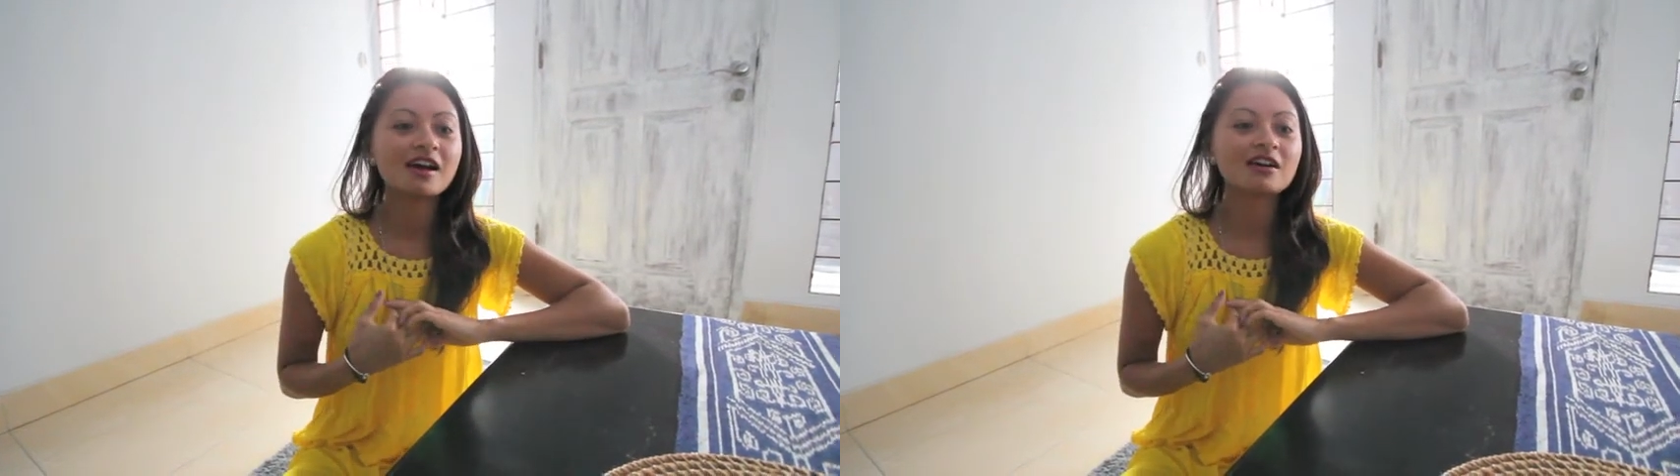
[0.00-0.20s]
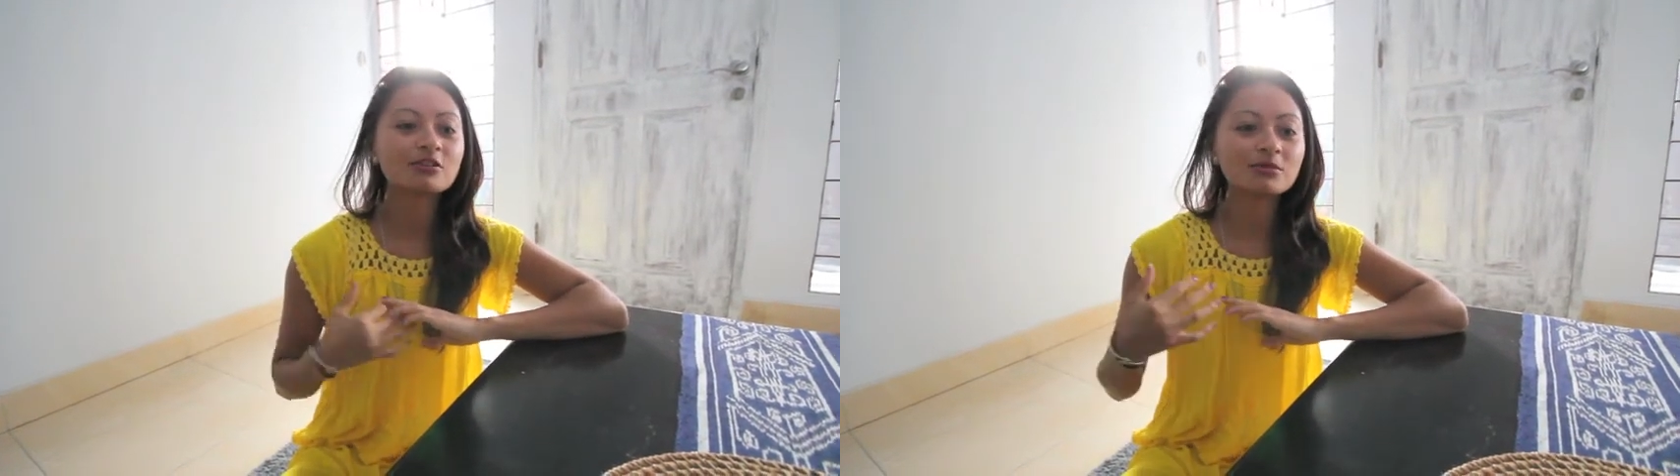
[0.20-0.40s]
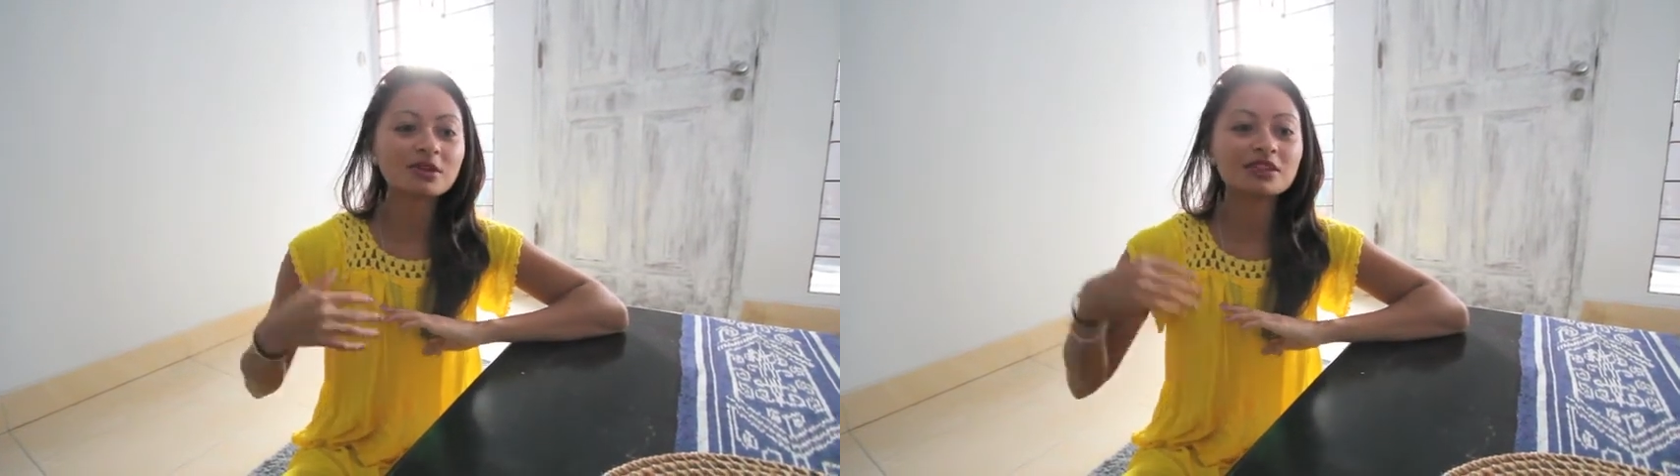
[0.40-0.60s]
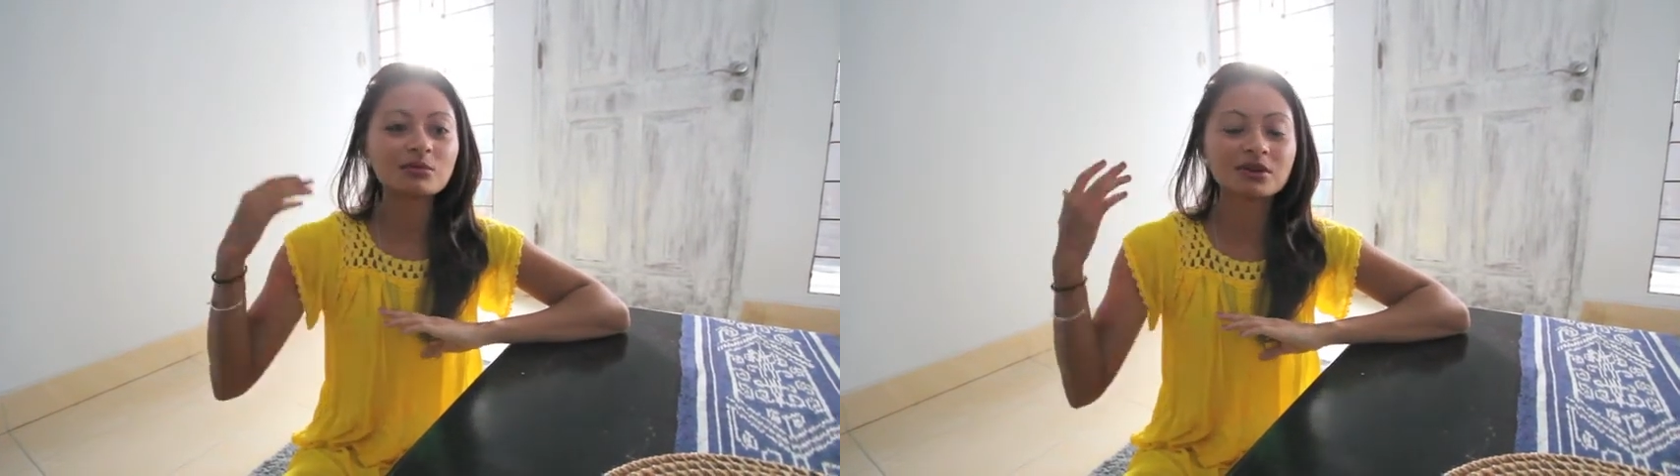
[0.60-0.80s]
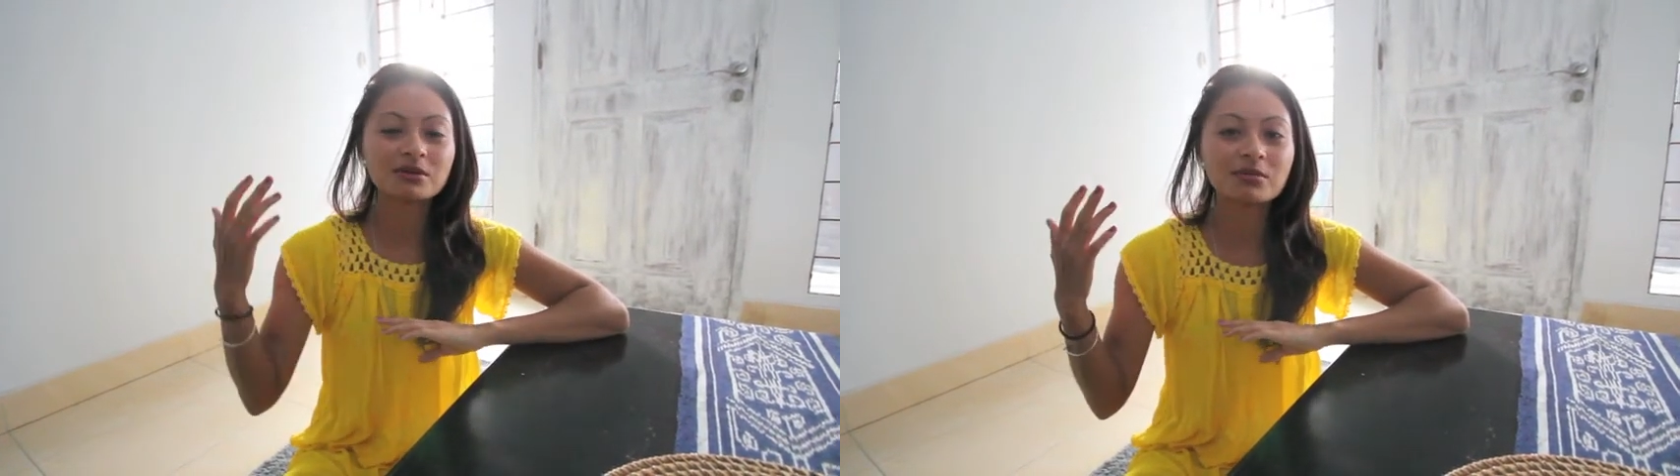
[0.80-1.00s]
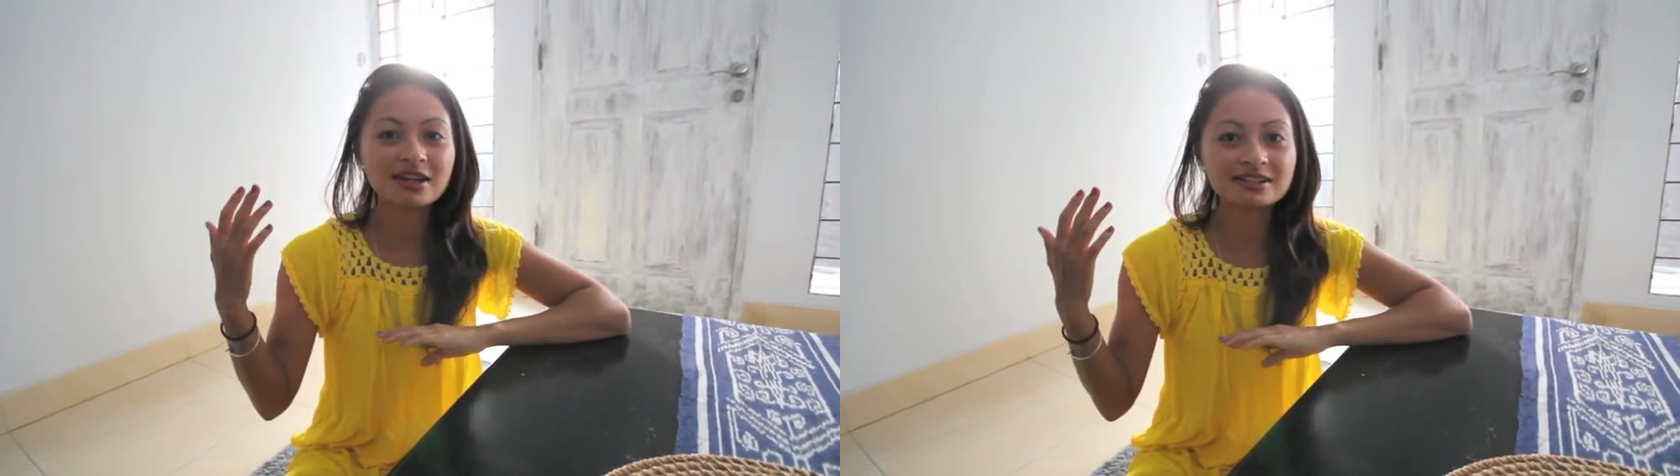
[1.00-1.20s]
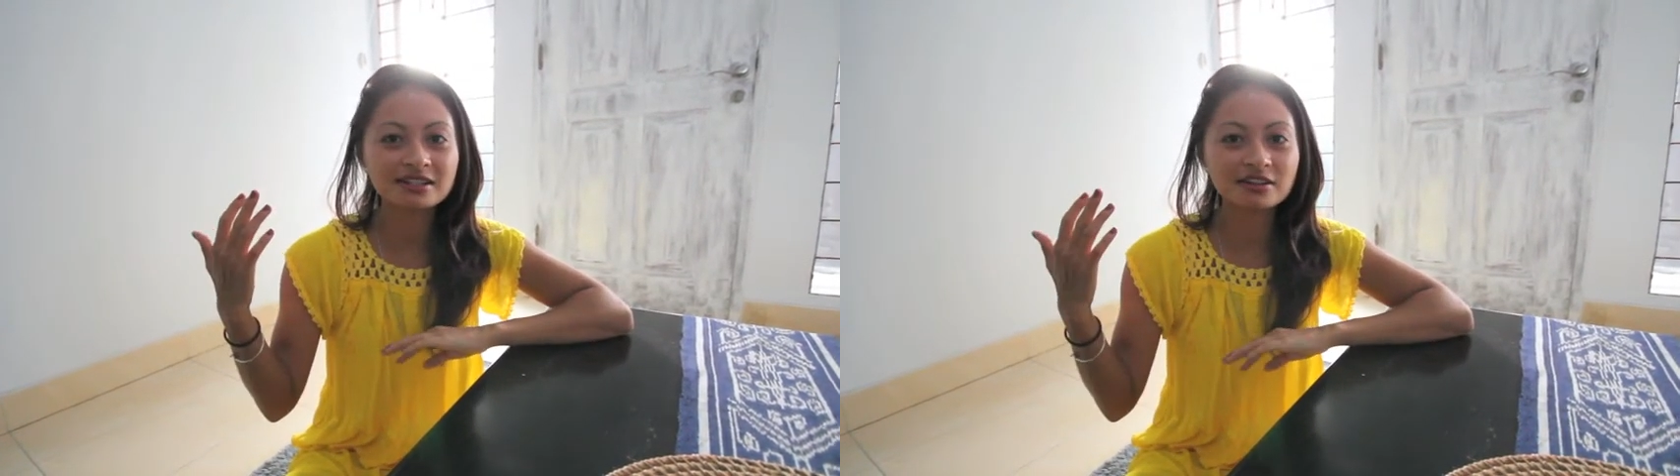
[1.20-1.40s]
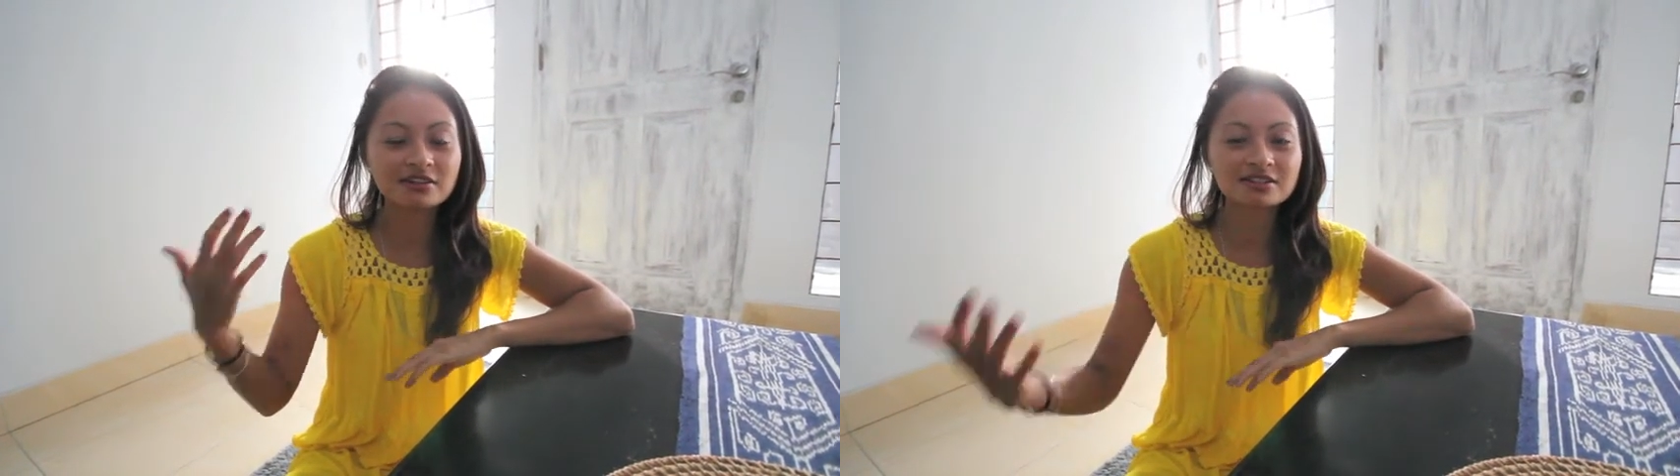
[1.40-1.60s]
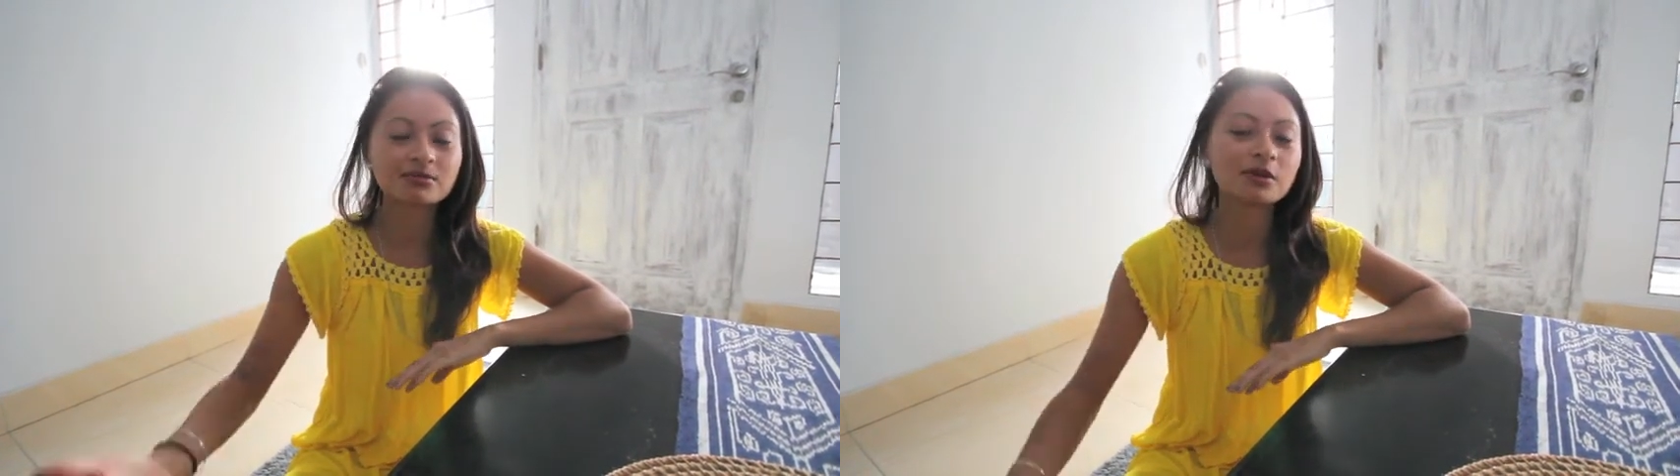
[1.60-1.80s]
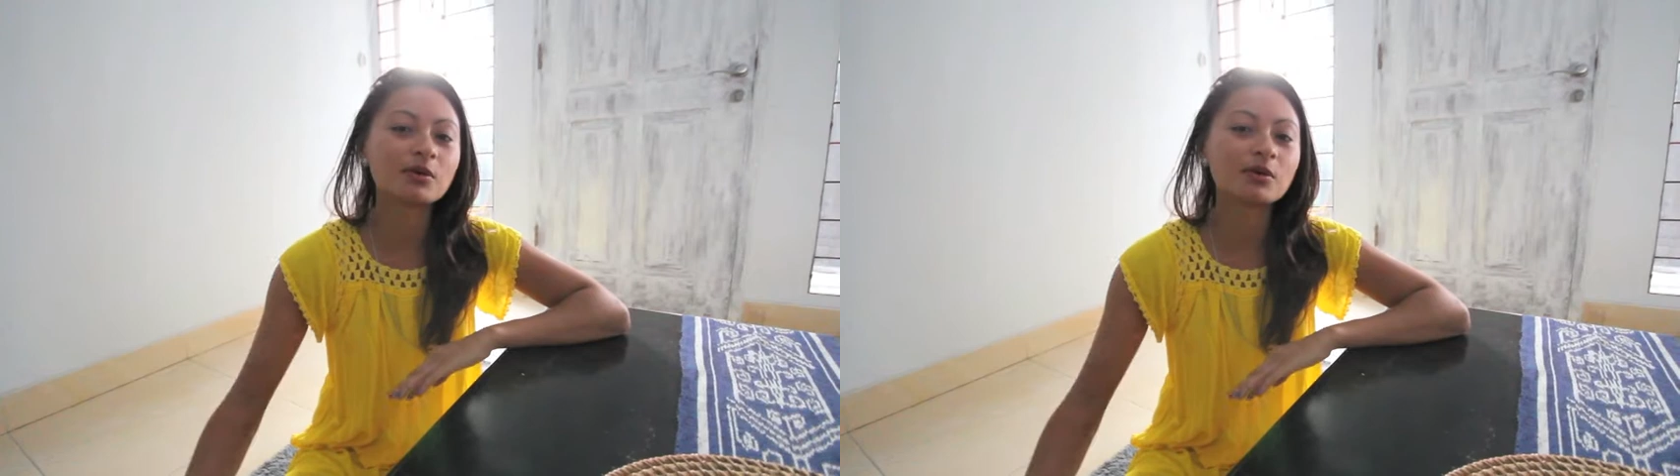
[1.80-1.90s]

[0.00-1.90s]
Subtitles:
Normally what the mind's telling you is something